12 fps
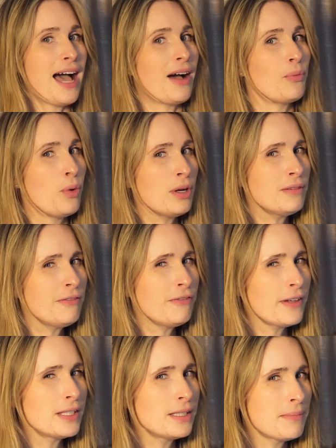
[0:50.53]
and one
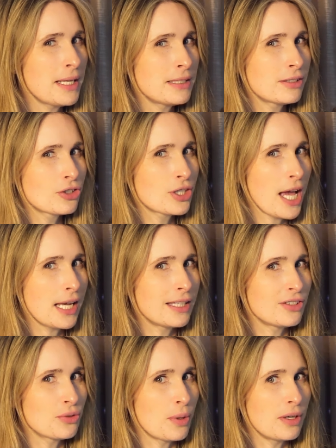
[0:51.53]
fundamental
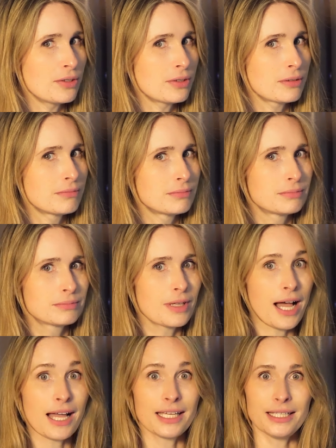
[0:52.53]
challenge was
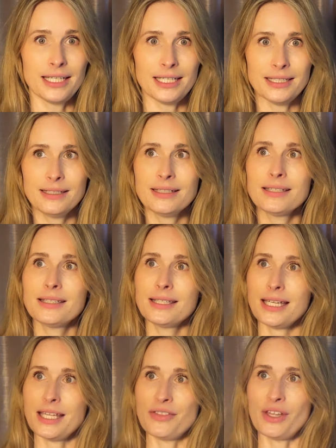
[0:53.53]
I needed to
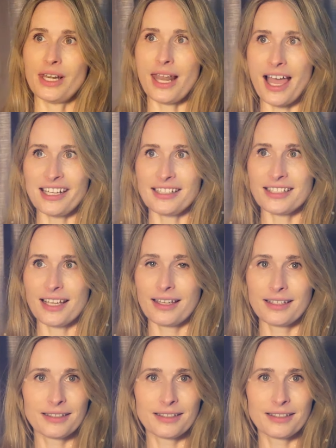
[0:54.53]
see the light.